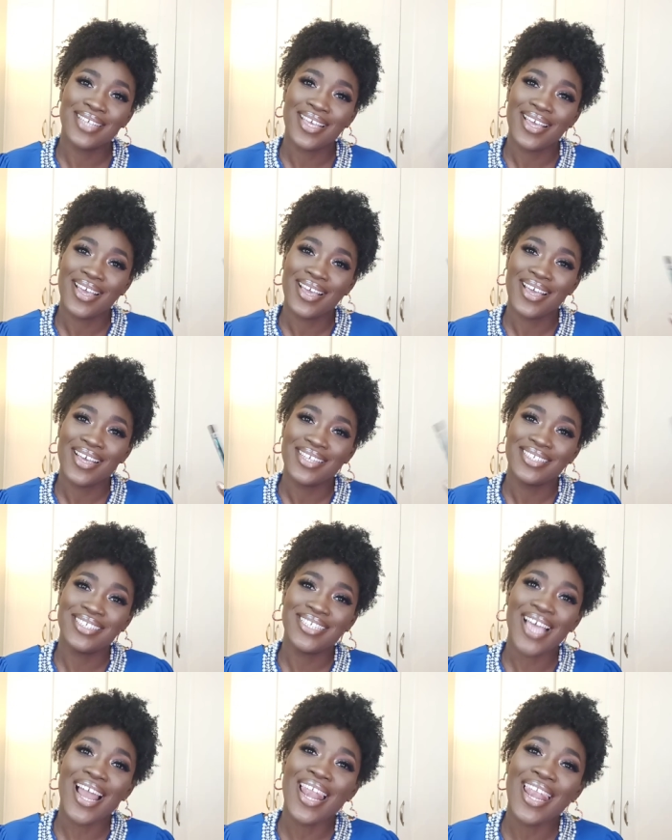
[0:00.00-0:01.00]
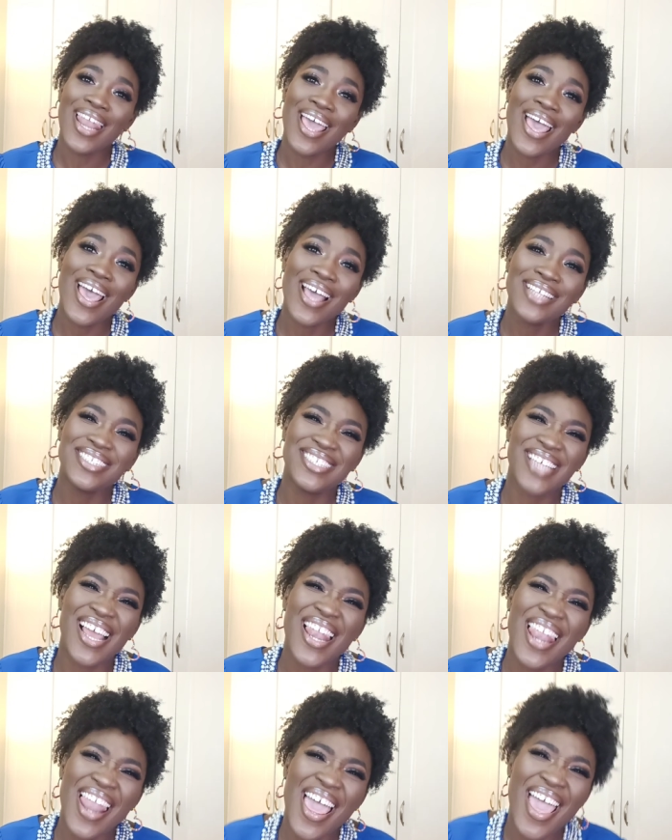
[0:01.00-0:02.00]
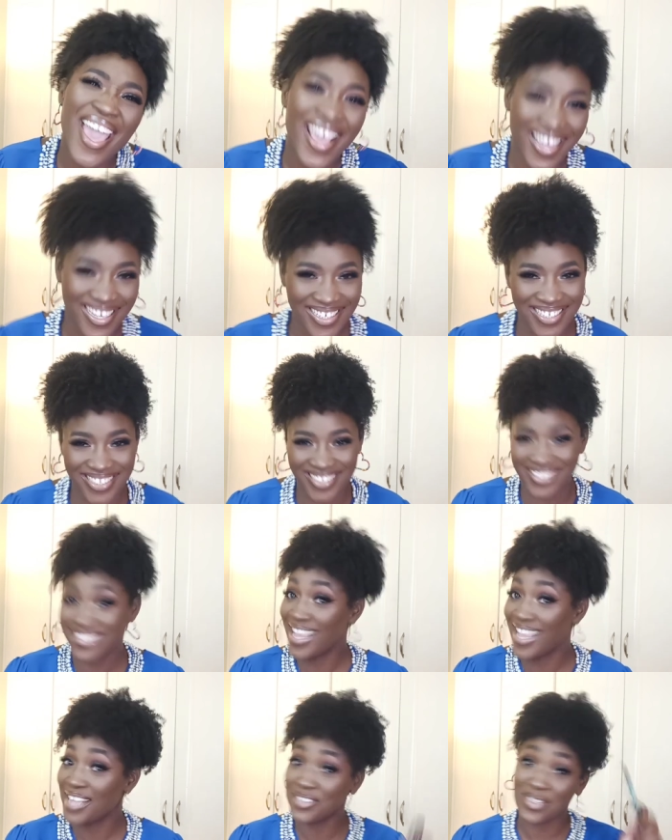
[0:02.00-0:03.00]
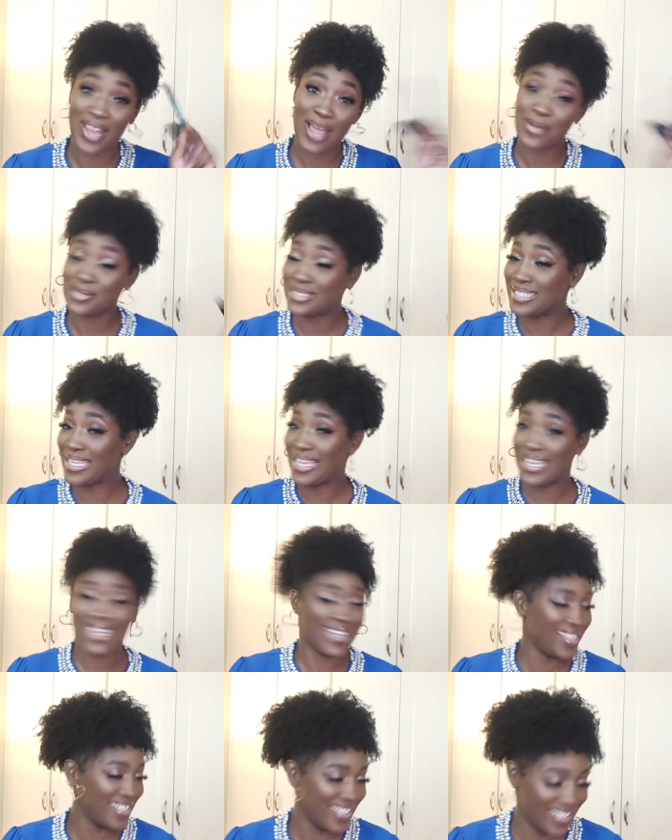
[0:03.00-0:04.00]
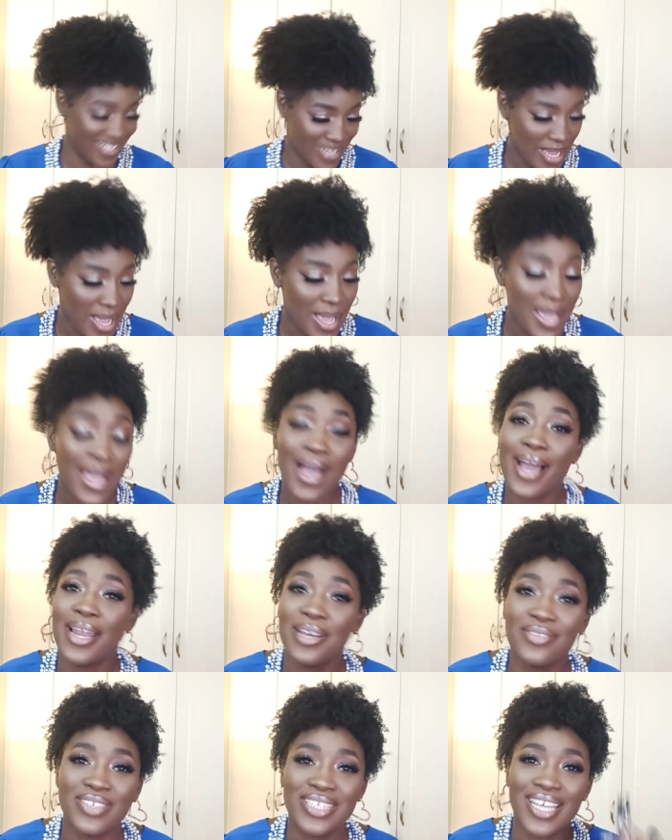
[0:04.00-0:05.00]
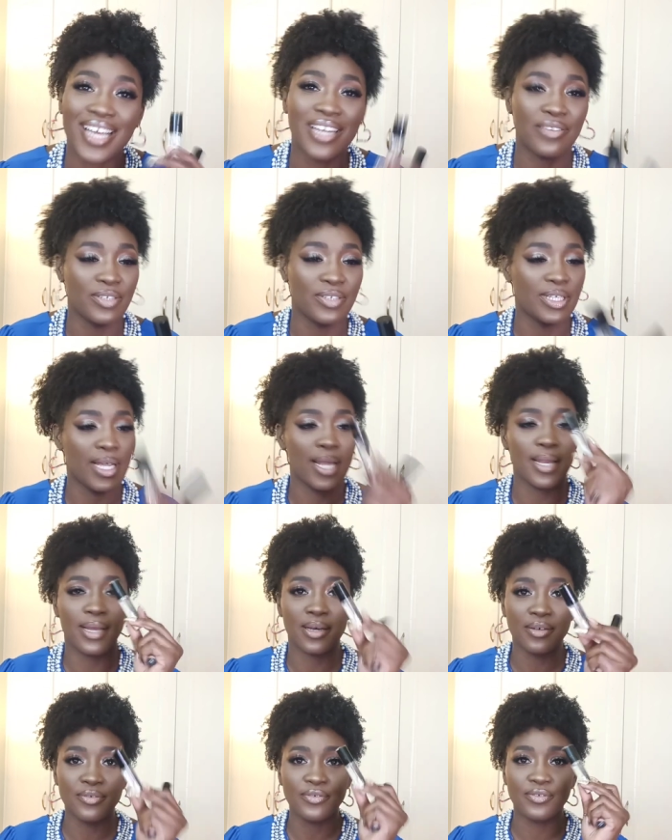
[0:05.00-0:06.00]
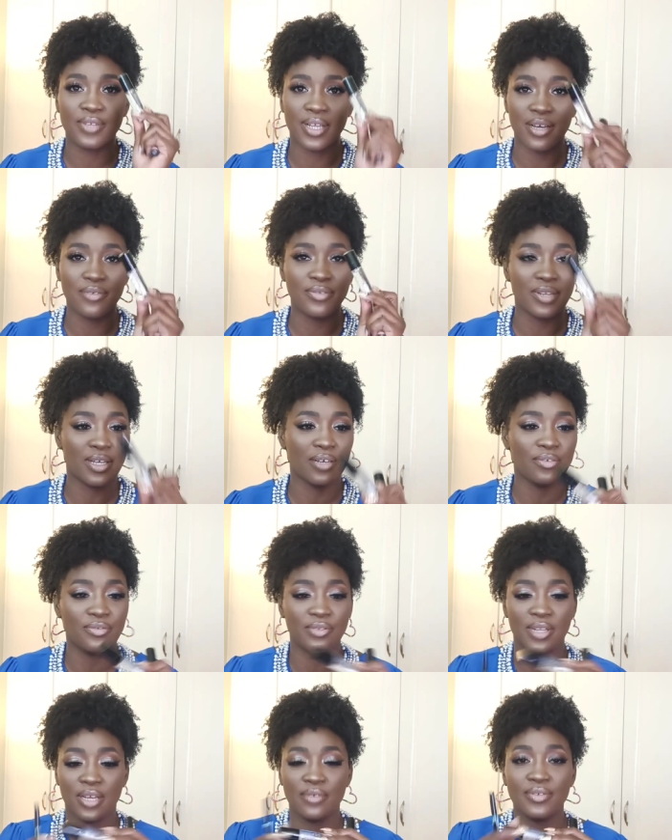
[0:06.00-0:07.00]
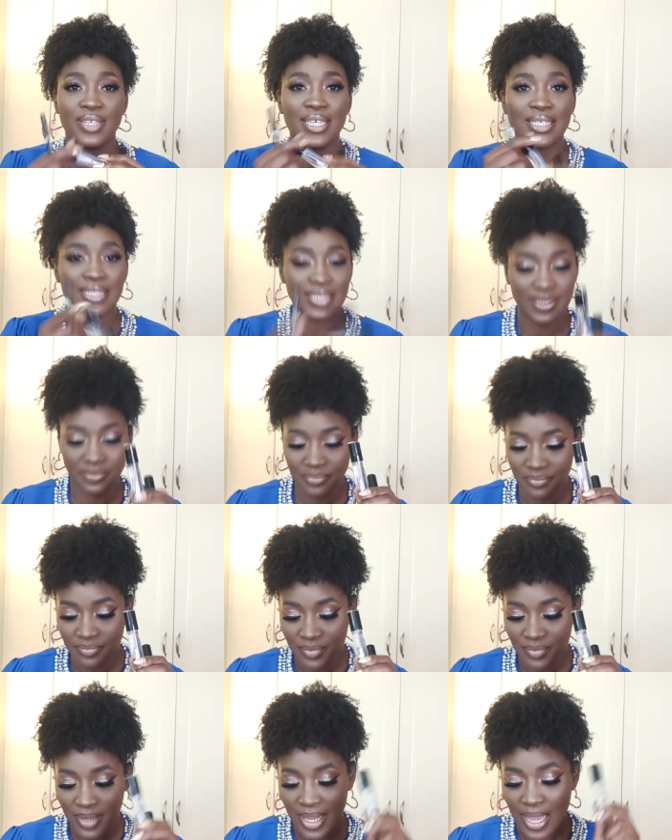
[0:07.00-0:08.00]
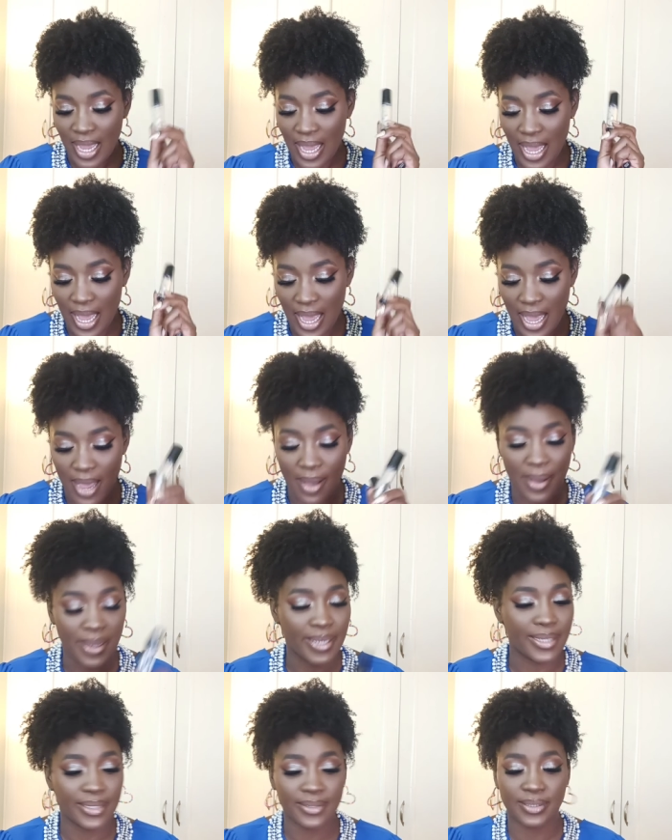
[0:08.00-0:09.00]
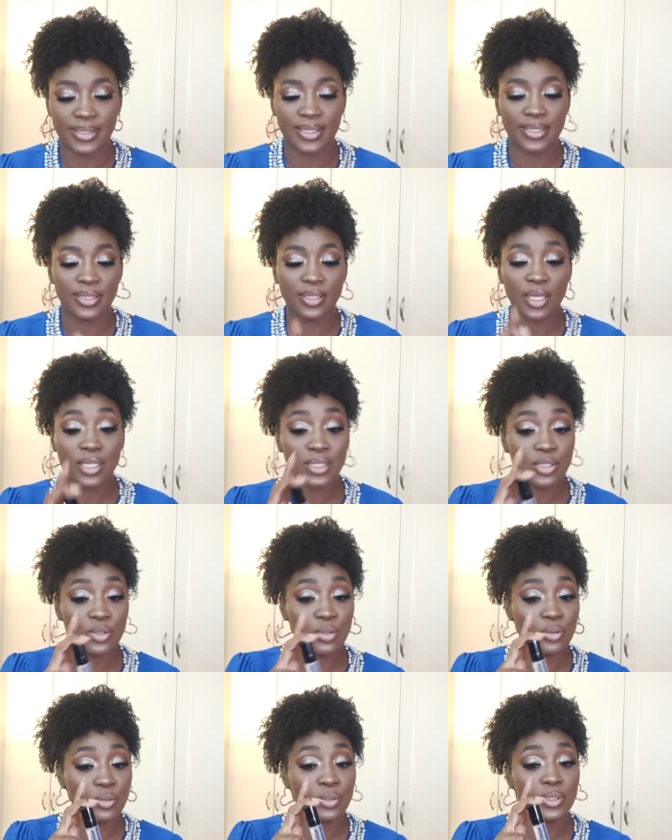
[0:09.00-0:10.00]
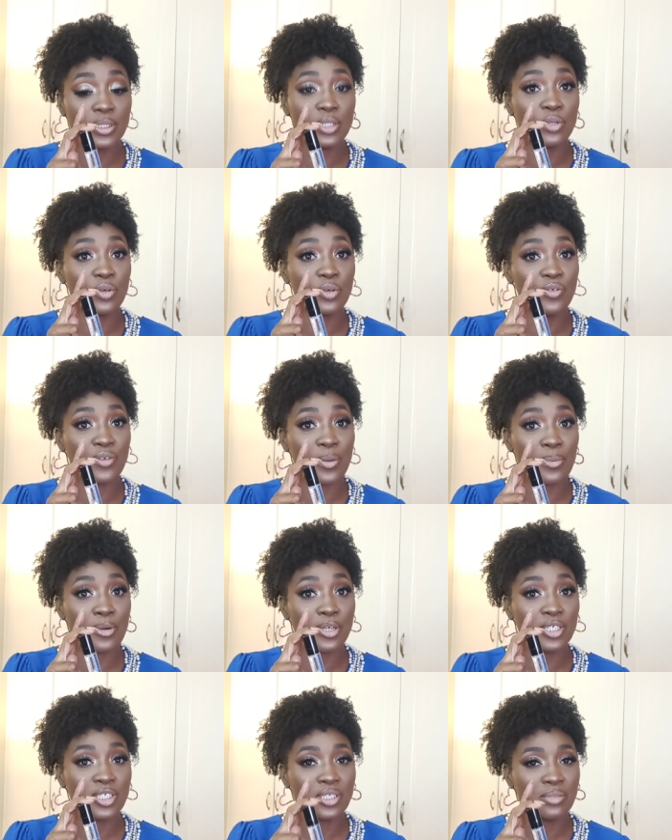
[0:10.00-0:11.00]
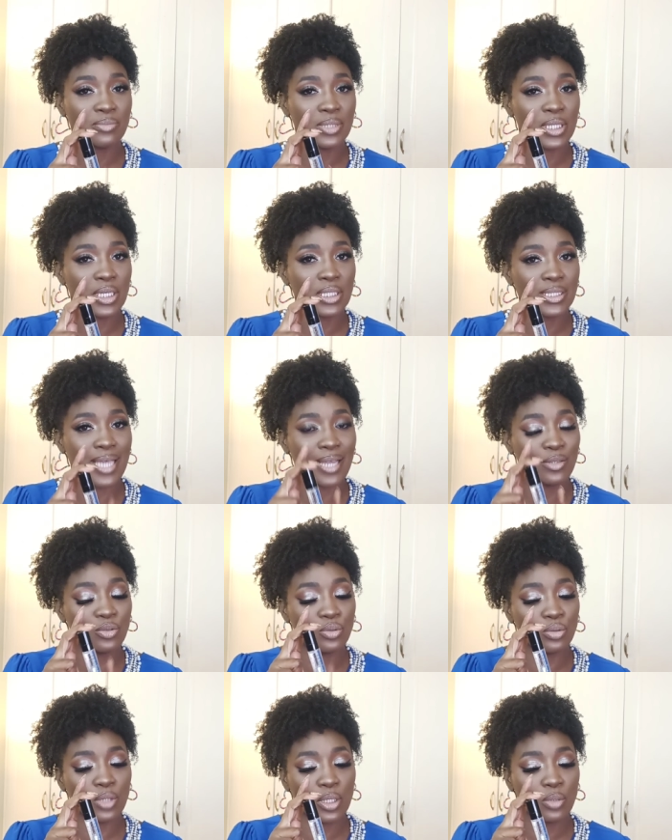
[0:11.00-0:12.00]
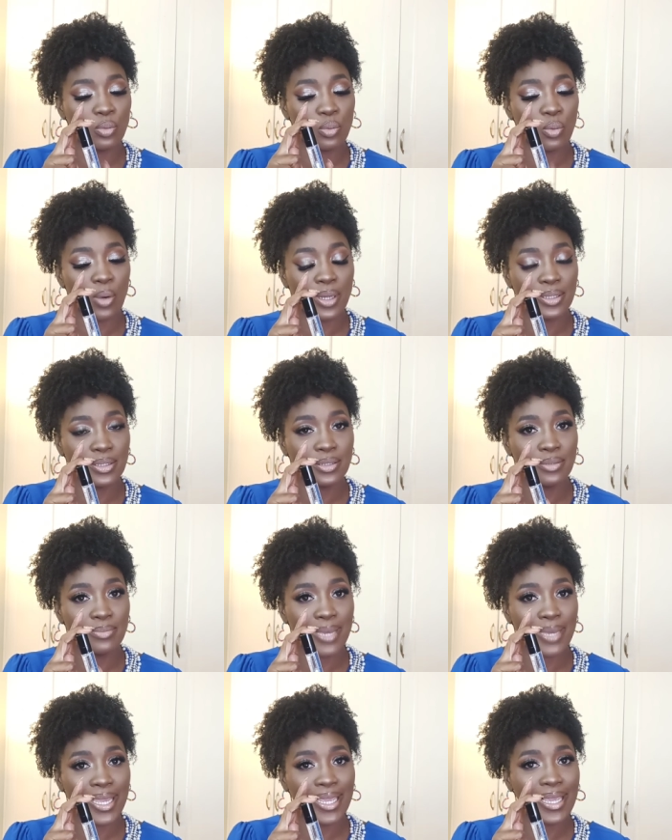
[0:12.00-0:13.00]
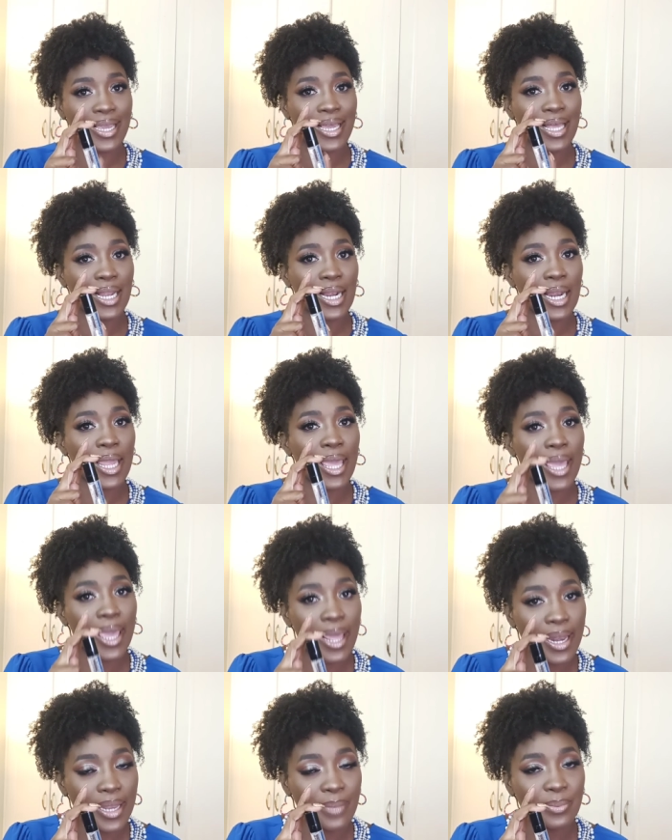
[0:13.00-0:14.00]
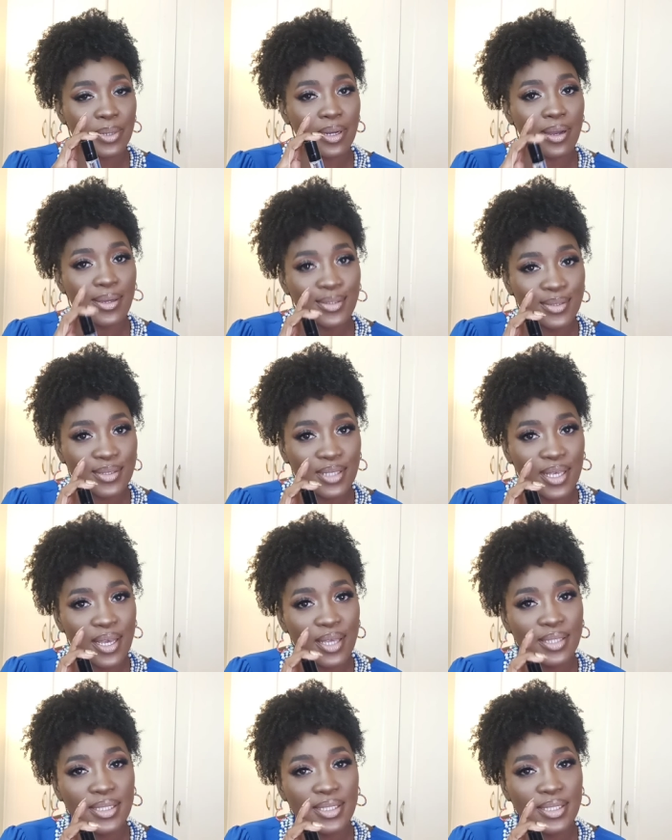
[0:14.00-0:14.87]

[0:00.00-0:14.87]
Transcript: say, jelly, jelly. That is all I could say. I love it. I love it. I love, love, love, love this. I did not use the Dofa brush because I do not want my clear lip gloss